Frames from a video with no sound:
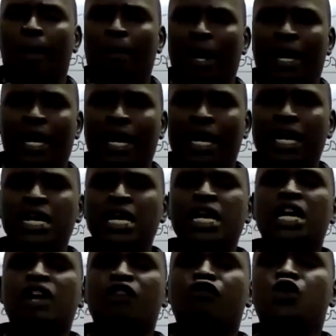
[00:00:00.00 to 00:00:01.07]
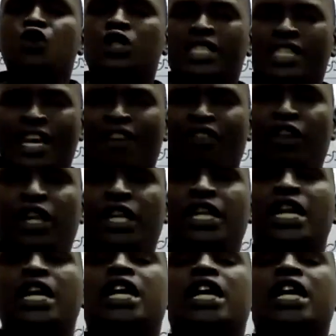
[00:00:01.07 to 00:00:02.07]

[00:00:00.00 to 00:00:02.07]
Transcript: permanent if you save it